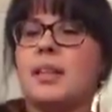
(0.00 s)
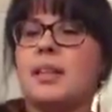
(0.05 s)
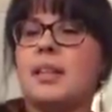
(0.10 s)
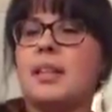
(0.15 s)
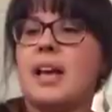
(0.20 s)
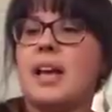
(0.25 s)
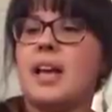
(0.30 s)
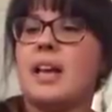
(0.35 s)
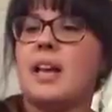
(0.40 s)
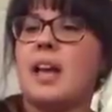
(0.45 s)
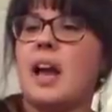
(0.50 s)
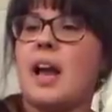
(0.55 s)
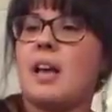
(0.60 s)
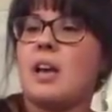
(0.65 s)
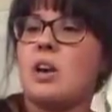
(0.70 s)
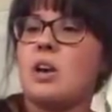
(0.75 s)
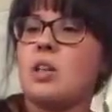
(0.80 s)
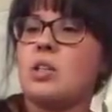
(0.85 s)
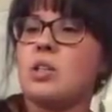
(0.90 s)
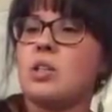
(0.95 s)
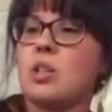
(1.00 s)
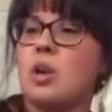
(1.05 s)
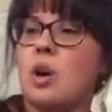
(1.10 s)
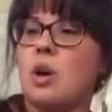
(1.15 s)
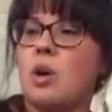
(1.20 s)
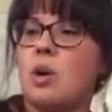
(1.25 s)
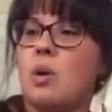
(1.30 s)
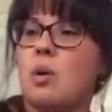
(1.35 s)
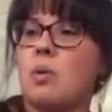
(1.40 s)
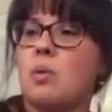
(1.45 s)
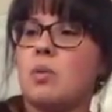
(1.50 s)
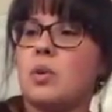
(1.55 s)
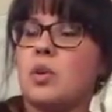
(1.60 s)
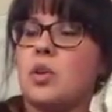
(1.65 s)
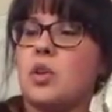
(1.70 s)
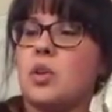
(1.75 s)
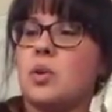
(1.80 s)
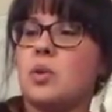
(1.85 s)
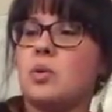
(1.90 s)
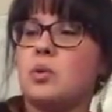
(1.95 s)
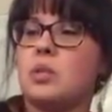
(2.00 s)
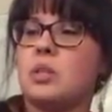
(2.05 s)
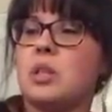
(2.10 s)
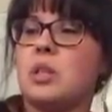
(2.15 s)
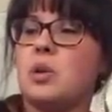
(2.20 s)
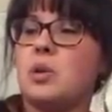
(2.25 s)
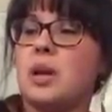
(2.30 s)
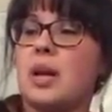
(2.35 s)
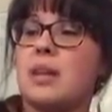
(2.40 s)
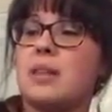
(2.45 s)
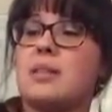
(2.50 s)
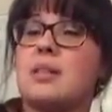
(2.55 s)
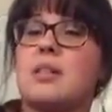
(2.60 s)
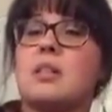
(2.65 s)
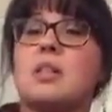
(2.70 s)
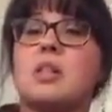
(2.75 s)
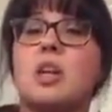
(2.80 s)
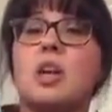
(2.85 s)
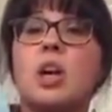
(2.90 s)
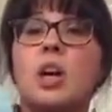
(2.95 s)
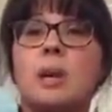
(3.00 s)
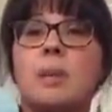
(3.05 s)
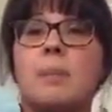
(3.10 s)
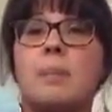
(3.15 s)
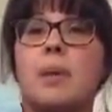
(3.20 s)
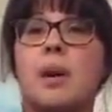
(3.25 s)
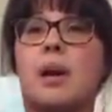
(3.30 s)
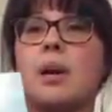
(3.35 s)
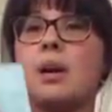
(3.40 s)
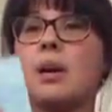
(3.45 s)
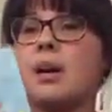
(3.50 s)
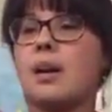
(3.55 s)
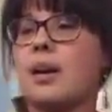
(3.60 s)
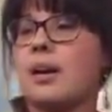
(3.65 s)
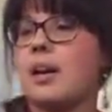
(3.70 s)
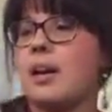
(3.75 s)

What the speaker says: Then I also used the United States cookbook,